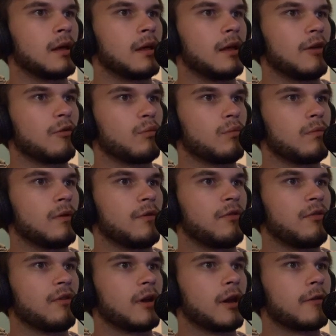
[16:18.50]
Guess this
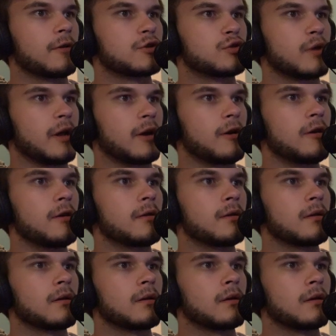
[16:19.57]
is another trainer.
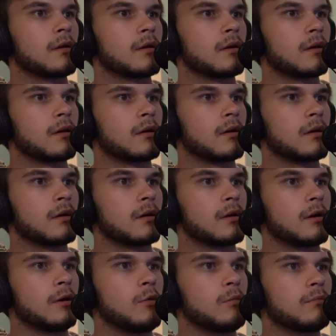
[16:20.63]

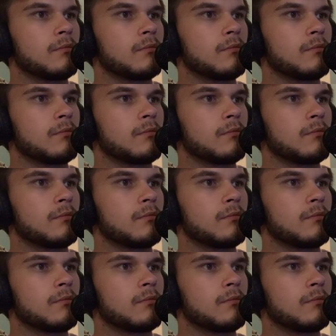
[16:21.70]
Oh,